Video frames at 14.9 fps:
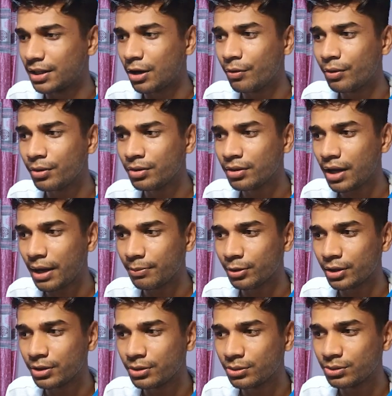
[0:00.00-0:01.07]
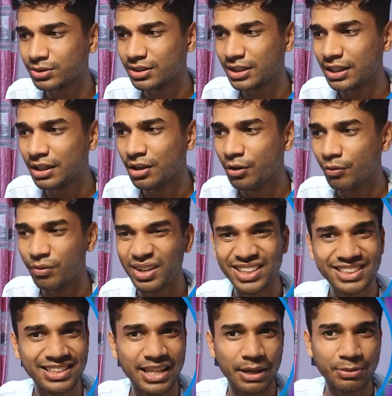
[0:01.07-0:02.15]
Now on, I'm gonna use the
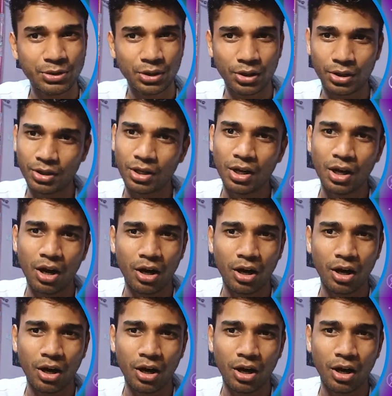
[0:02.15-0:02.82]
word snapshot